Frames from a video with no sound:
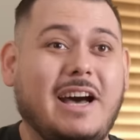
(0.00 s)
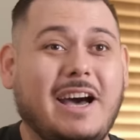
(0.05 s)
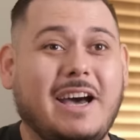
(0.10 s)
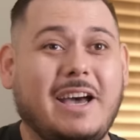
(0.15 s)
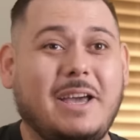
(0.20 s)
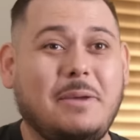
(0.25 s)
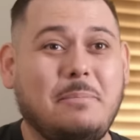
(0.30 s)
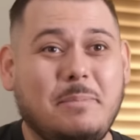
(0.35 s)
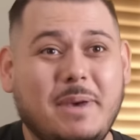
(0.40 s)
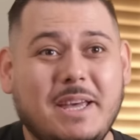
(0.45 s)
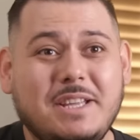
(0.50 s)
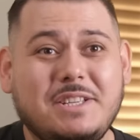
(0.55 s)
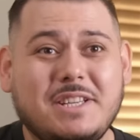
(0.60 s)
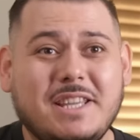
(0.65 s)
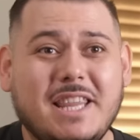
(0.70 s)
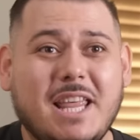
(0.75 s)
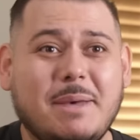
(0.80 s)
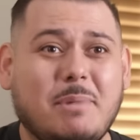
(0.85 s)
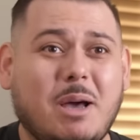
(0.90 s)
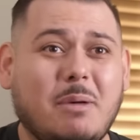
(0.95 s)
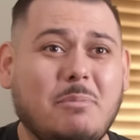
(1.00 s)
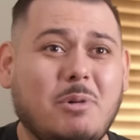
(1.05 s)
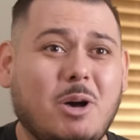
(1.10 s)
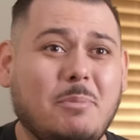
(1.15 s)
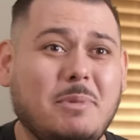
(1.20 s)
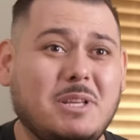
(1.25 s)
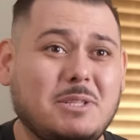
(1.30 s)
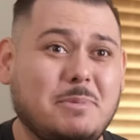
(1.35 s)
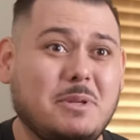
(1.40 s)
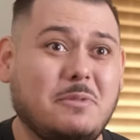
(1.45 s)
I mentioned that my mom
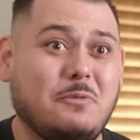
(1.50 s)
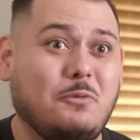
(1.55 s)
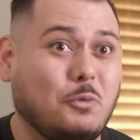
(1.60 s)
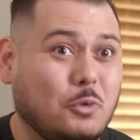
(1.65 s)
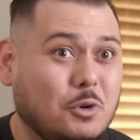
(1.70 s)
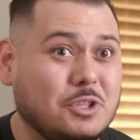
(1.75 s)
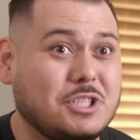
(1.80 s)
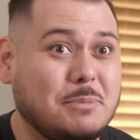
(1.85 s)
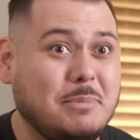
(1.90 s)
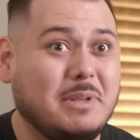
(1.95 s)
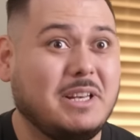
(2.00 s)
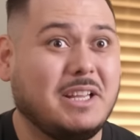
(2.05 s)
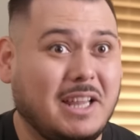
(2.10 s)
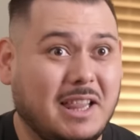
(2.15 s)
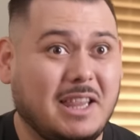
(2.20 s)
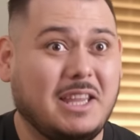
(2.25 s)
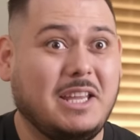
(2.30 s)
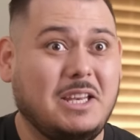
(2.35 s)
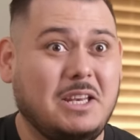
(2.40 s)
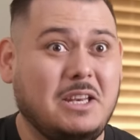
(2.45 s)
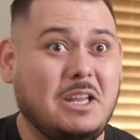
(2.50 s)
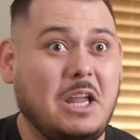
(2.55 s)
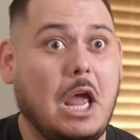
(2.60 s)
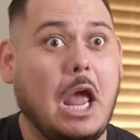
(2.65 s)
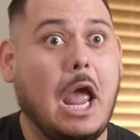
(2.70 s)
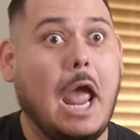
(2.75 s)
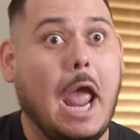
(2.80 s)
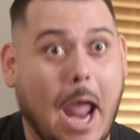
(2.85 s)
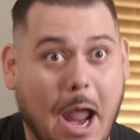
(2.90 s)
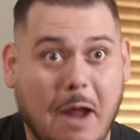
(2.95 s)
has been forcing me to clean
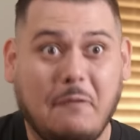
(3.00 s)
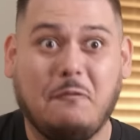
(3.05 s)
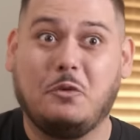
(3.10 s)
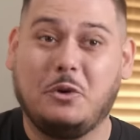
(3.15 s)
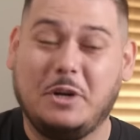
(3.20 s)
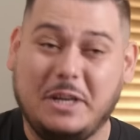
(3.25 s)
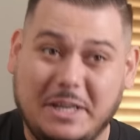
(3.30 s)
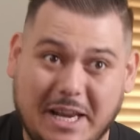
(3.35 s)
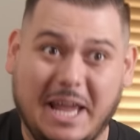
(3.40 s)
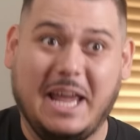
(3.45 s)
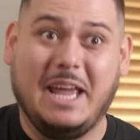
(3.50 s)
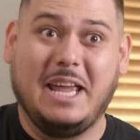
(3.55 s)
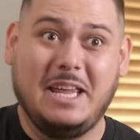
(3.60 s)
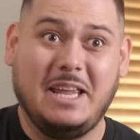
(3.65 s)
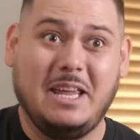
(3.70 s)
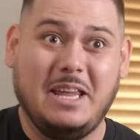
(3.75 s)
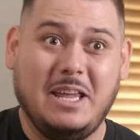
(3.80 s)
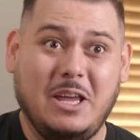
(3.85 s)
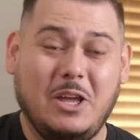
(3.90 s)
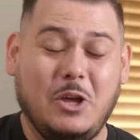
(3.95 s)
every day.